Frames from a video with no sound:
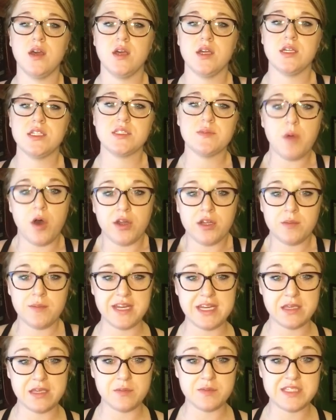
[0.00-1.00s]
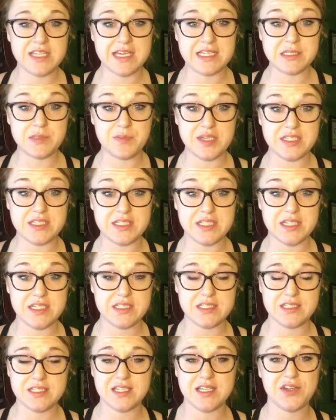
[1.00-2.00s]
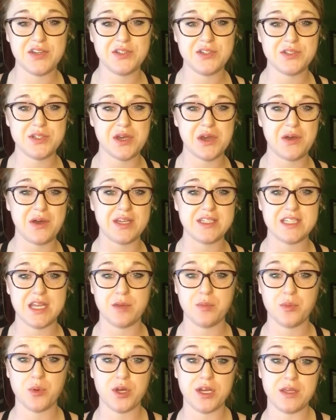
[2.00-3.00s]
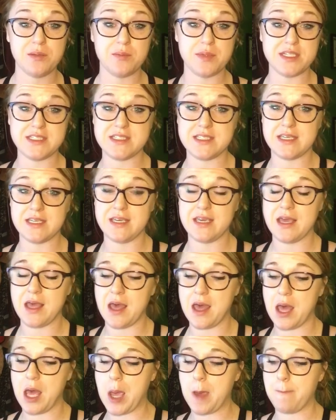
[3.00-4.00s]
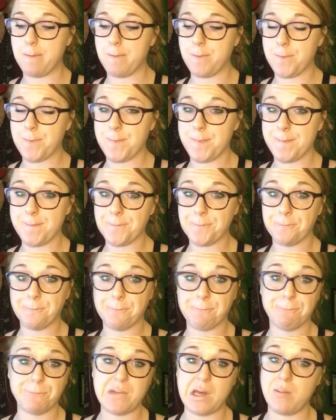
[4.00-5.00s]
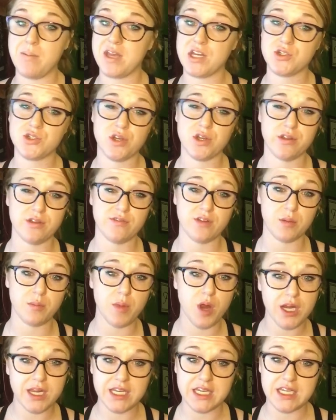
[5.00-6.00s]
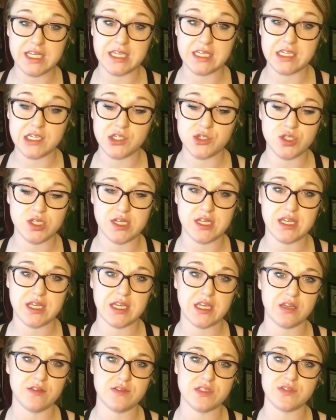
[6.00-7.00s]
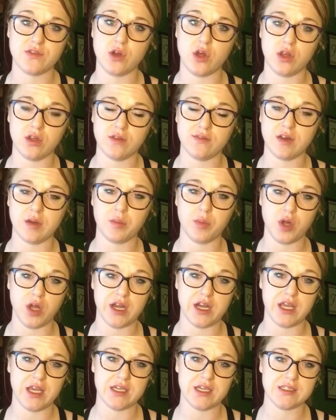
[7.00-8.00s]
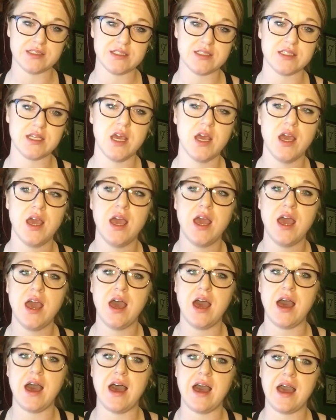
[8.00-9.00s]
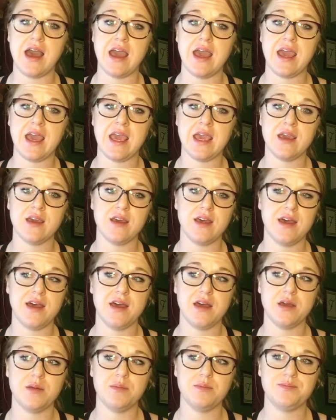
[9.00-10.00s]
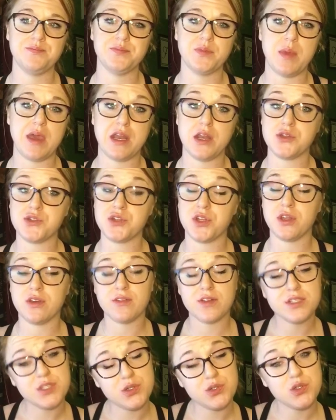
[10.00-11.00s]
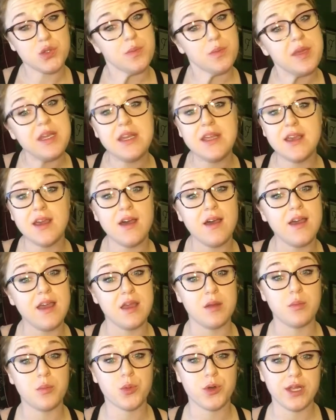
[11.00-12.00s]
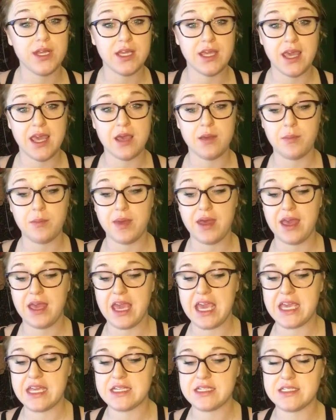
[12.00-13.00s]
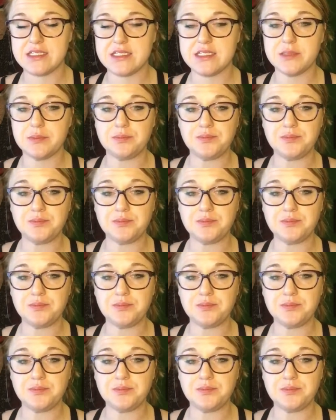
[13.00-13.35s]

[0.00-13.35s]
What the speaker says: small to medium sized business. So I stay pretty busy. I manage all of our marketing initiatives for all of our products. I manage all of our social media and print campaigns.